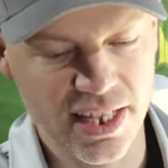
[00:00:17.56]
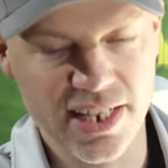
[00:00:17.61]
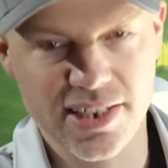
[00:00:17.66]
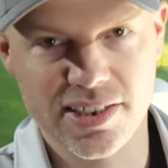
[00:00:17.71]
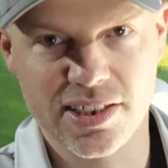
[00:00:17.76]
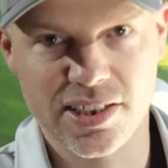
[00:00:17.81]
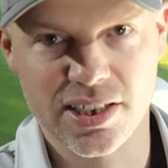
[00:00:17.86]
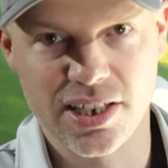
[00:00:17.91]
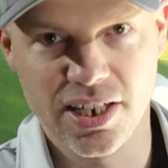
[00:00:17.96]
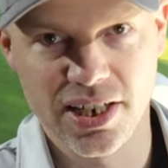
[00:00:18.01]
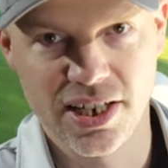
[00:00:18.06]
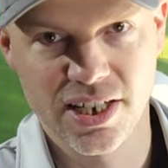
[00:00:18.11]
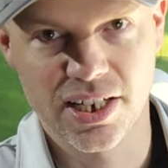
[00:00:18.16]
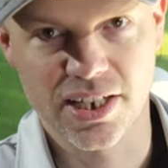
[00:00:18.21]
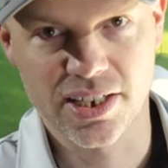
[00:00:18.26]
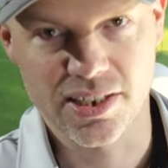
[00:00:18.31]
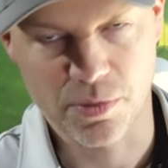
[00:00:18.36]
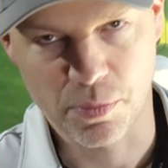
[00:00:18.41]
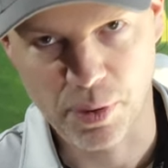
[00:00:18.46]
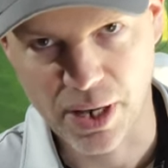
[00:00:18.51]
This
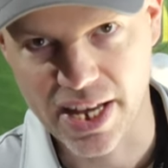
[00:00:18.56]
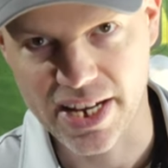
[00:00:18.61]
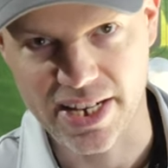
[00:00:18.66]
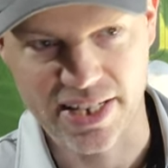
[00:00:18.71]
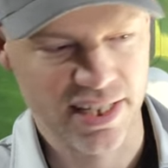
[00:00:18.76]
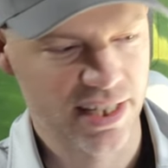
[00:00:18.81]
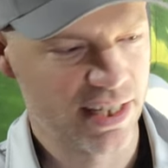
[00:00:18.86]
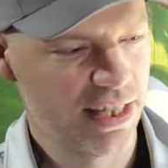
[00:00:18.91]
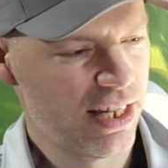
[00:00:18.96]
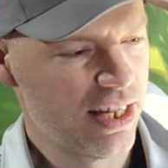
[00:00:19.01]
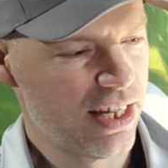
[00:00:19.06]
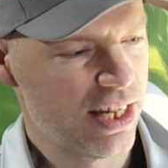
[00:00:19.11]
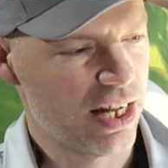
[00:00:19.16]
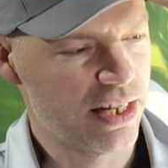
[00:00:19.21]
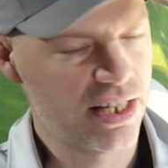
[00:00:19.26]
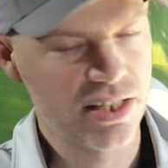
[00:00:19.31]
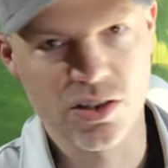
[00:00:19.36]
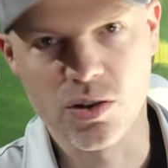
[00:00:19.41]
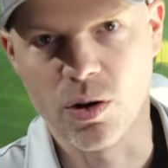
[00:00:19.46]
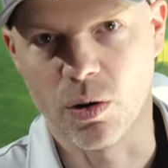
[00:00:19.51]
is the blade
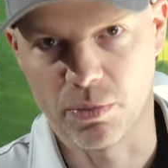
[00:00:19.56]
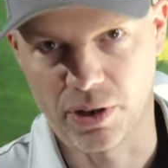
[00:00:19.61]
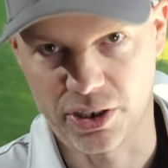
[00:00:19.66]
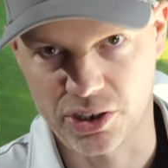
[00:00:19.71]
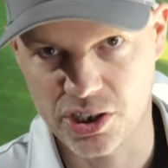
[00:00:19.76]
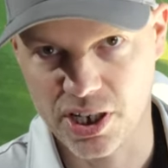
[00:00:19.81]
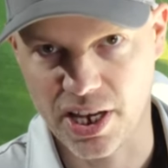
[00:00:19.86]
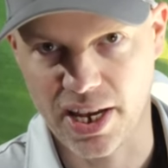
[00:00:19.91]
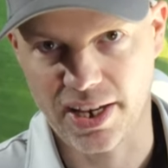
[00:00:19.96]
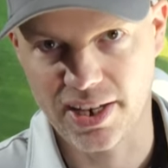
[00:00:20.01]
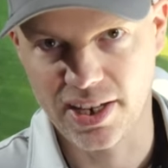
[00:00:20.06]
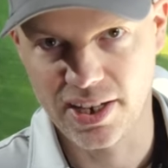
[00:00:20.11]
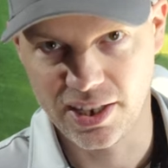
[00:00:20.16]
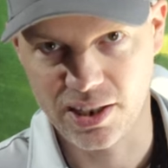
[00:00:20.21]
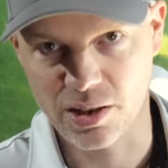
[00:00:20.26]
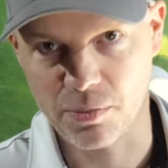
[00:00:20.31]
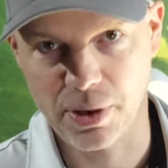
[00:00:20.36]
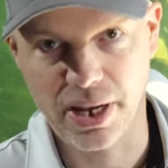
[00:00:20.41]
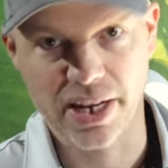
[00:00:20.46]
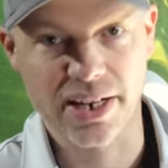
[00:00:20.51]
and there's not much tech
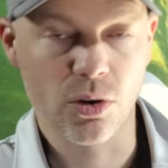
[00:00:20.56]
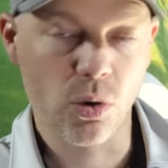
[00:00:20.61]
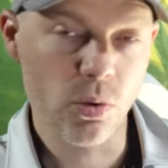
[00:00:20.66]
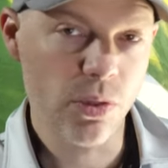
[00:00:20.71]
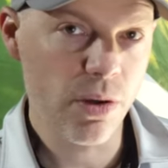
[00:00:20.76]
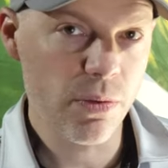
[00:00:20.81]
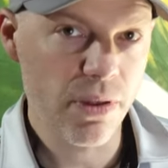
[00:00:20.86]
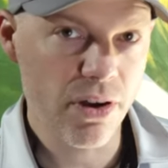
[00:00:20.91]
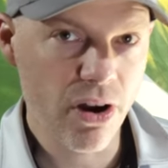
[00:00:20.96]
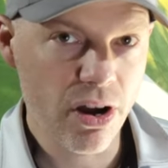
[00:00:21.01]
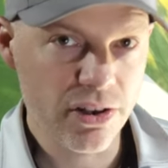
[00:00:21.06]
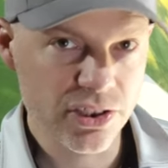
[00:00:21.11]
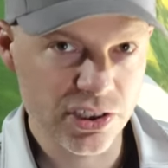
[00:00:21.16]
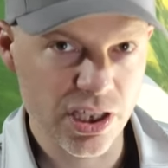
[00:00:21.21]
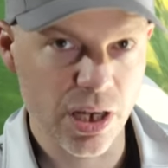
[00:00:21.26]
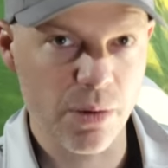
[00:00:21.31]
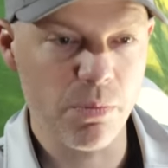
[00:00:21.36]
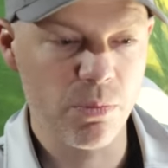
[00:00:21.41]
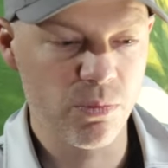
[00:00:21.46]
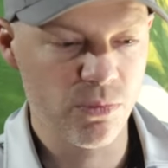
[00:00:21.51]
in the blade. Although there are
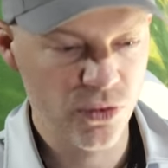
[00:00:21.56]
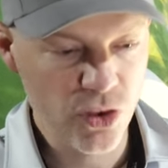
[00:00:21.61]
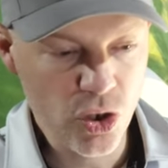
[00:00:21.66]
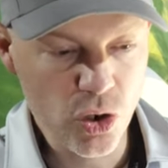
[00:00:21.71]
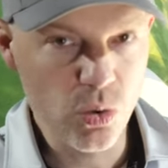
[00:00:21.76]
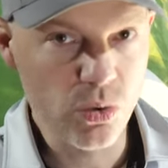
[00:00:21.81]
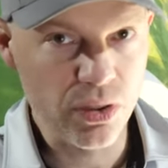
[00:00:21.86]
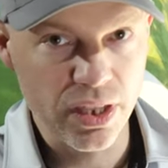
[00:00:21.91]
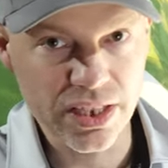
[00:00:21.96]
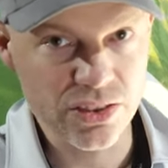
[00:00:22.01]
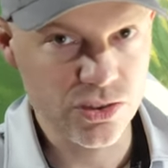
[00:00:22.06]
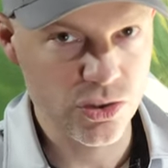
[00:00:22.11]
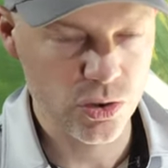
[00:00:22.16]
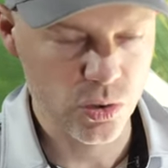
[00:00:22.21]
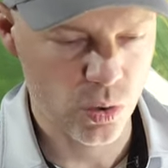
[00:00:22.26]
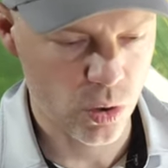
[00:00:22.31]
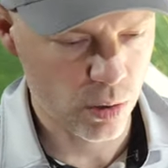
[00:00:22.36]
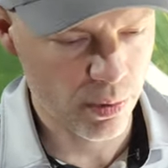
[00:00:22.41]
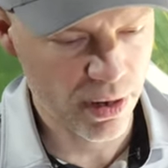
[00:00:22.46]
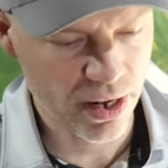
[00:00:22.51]
some few things to
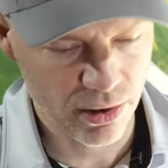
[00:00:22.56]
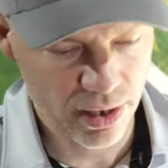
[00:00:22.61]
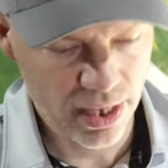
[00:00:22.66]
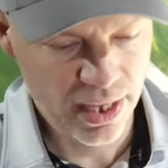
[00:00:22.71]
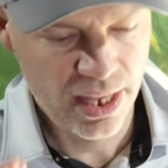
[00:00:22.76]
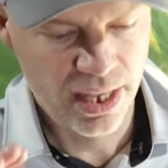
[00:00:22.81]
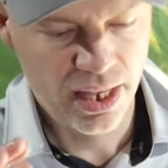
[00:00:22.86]
talk about,